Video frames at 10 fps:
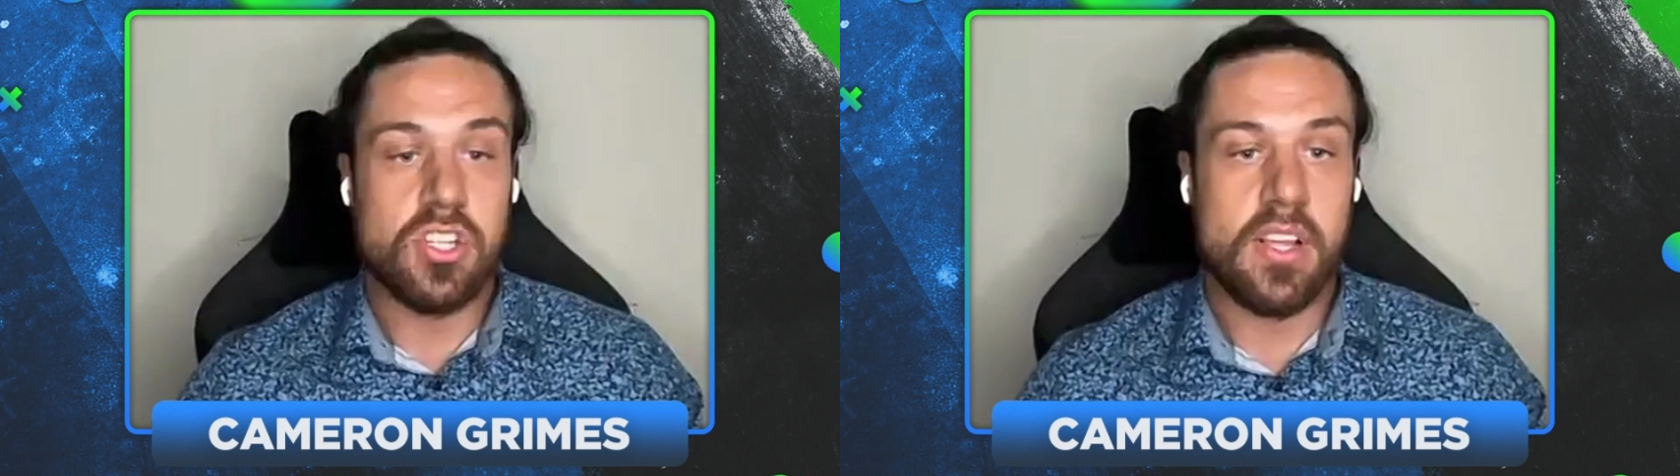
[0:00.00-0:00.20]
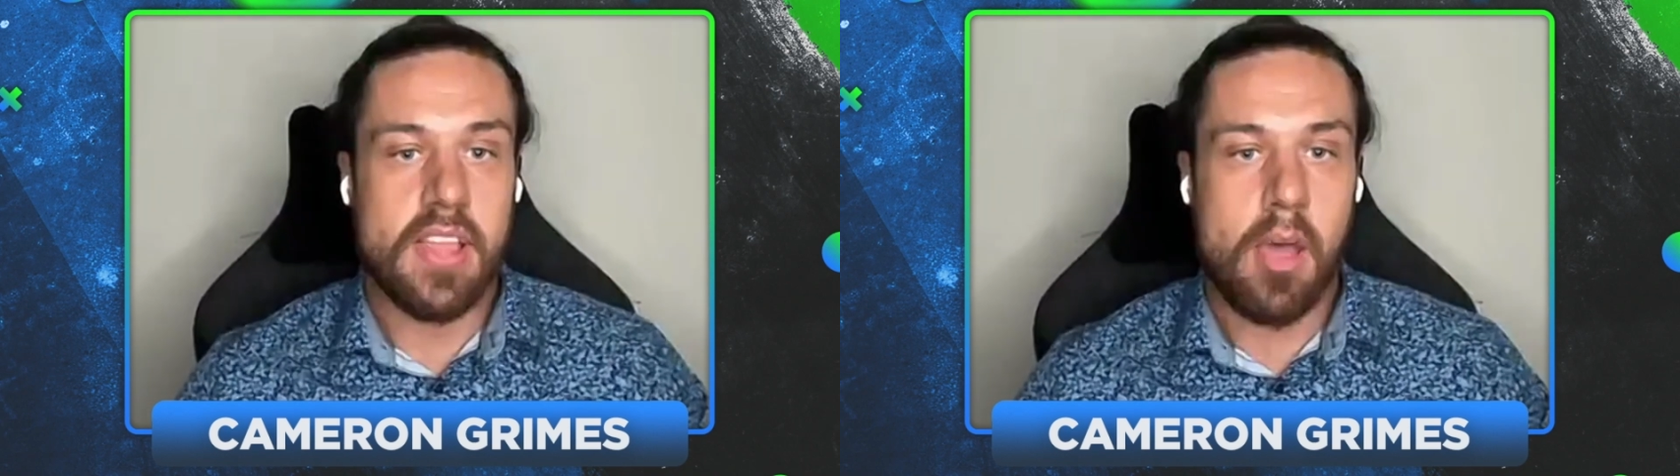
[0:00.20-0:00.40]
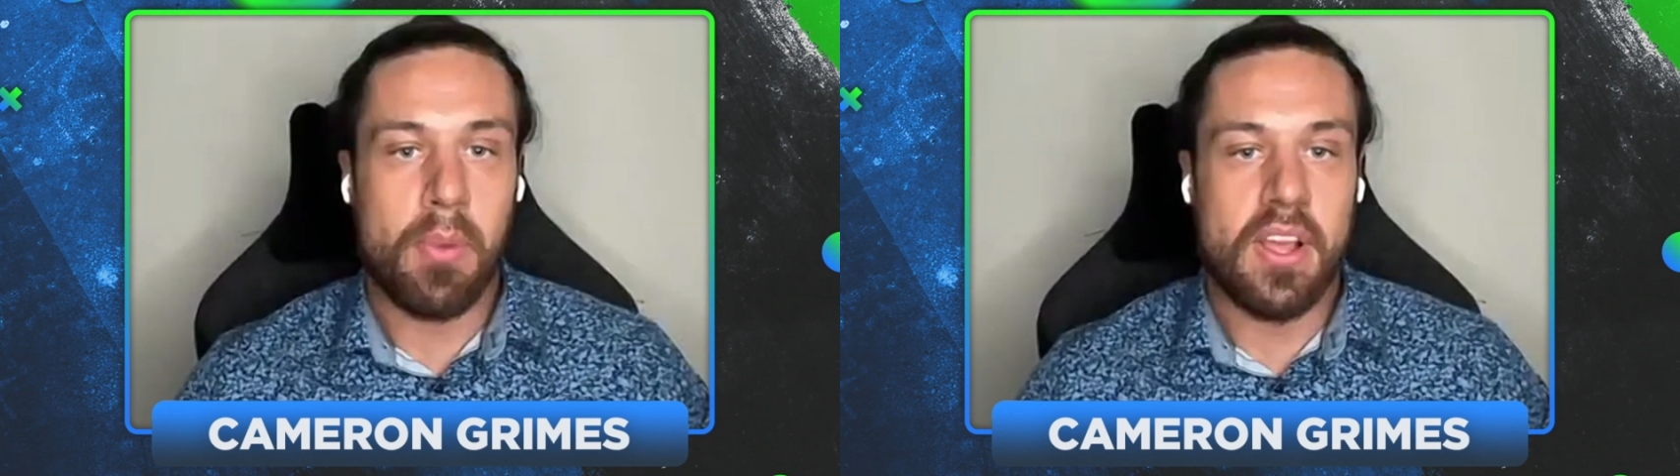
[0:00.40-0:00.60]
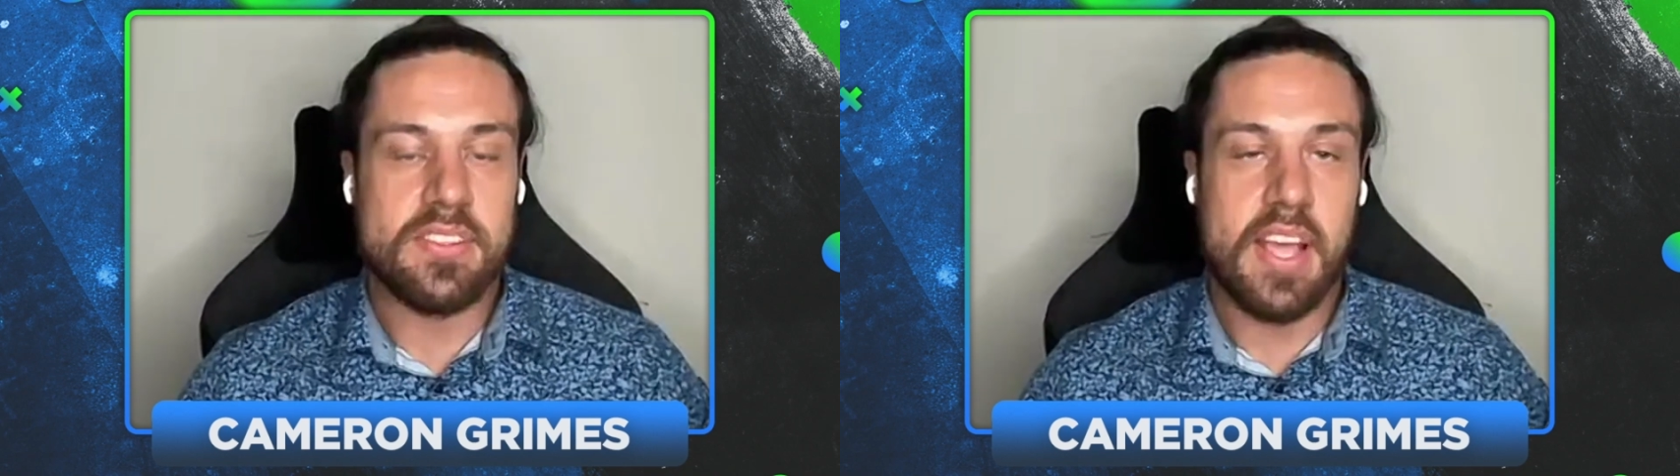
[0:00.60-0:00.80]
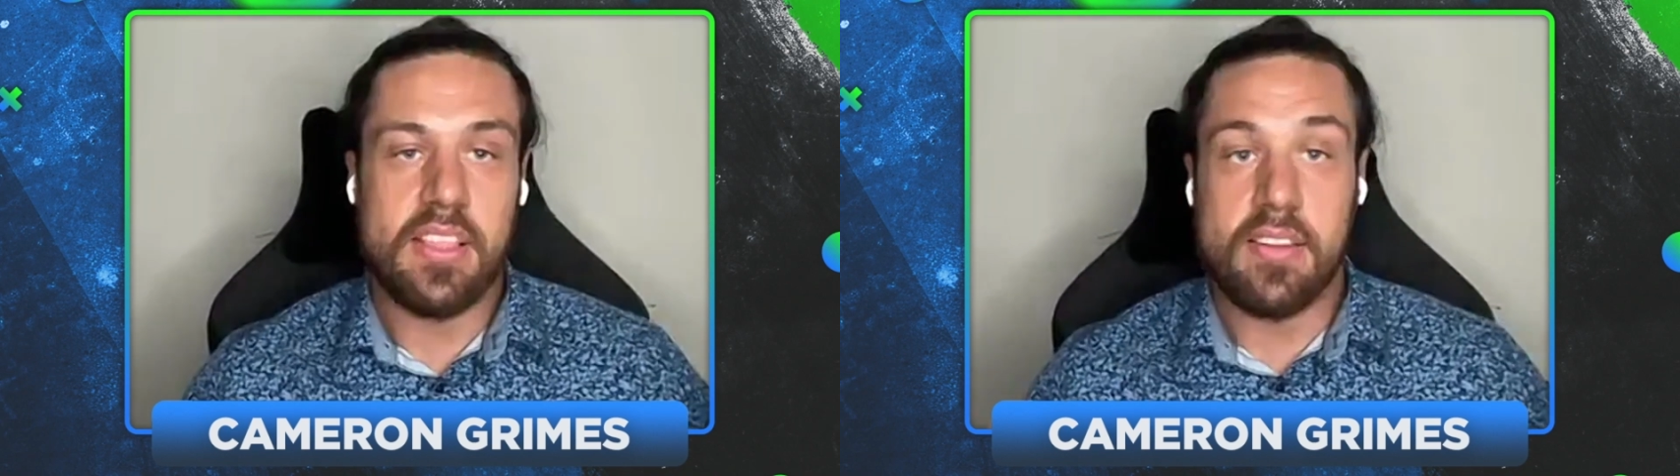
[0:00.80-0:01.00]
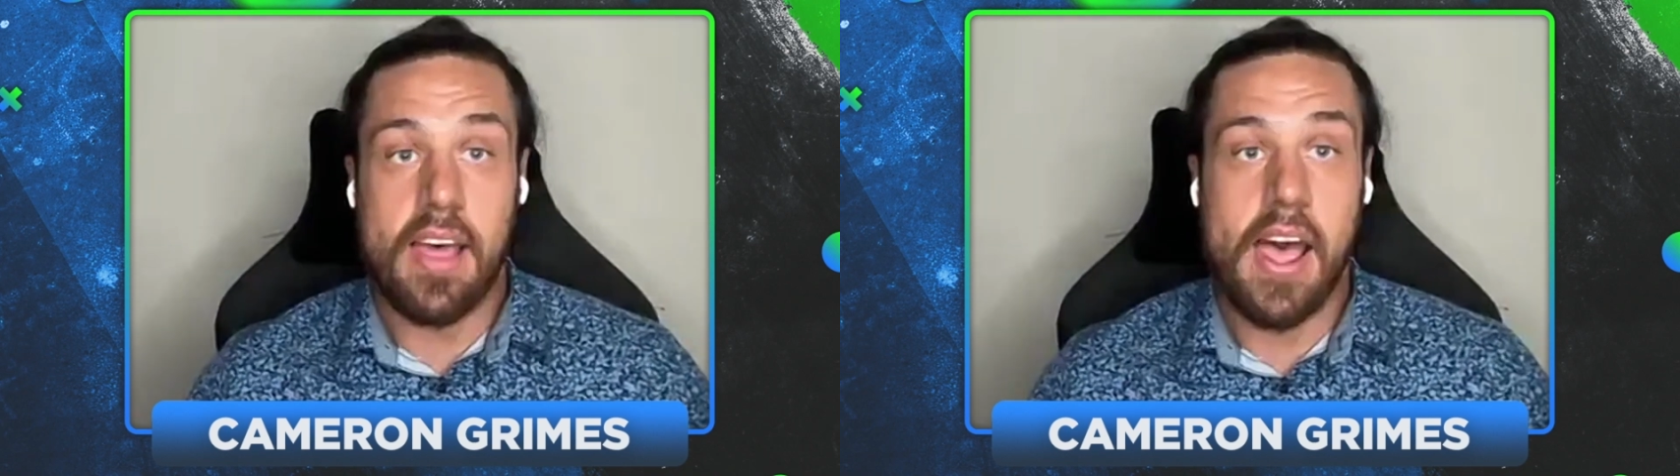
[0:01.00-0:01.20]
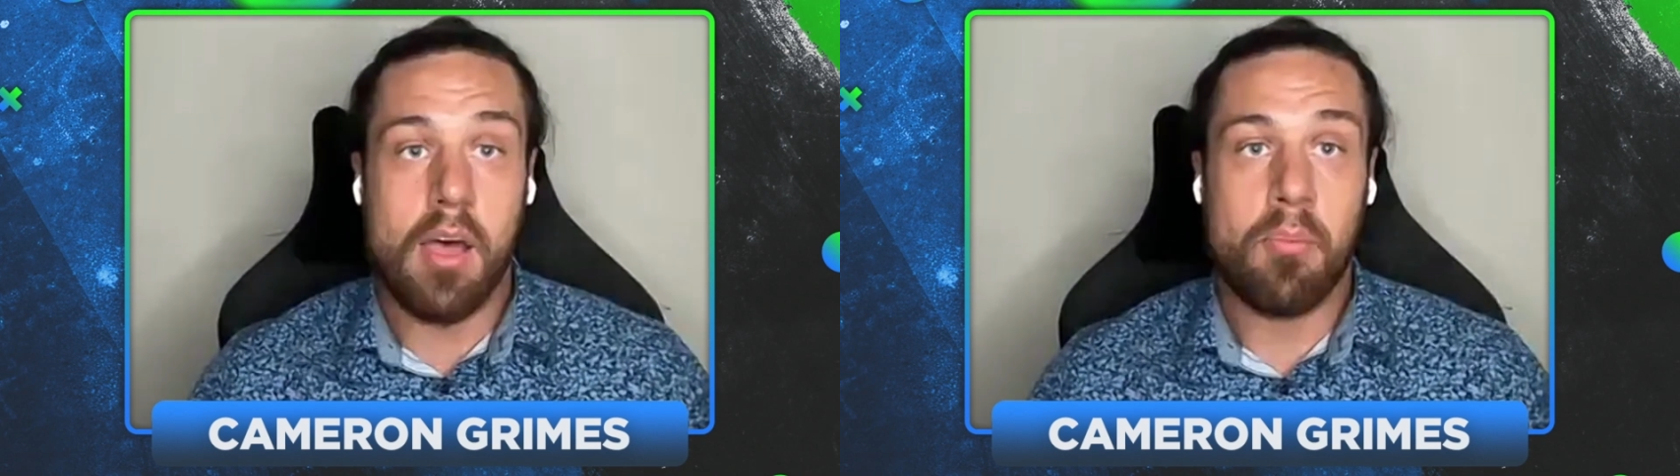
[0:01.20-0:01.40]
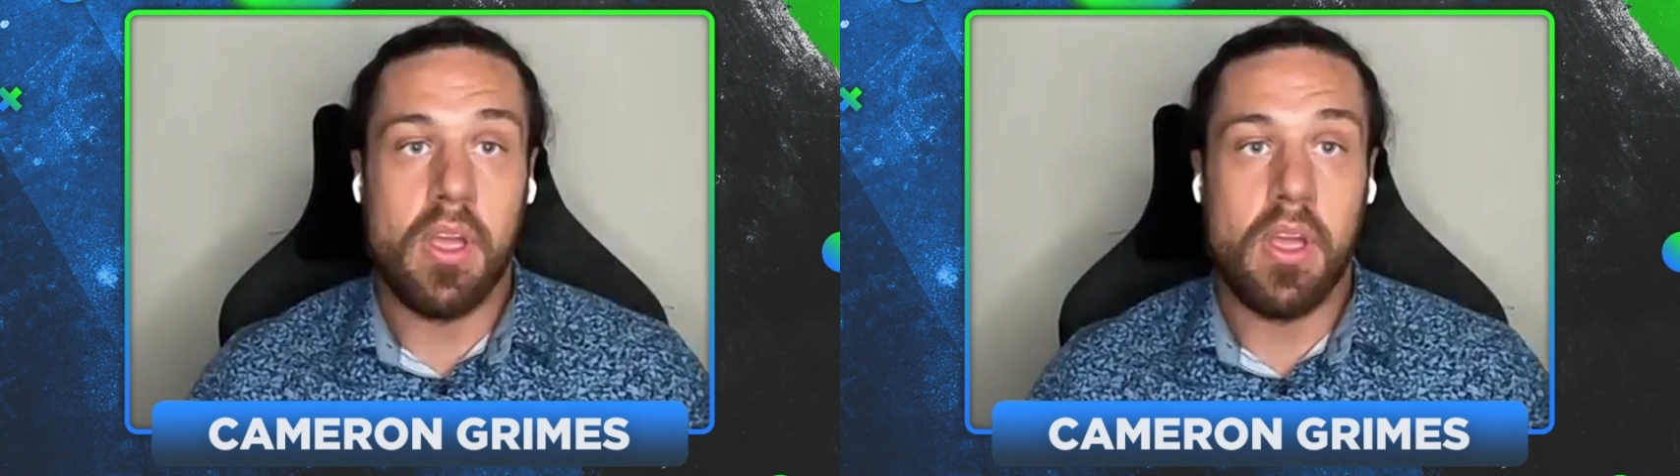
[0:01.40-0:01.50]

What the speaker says: like that, because at the time,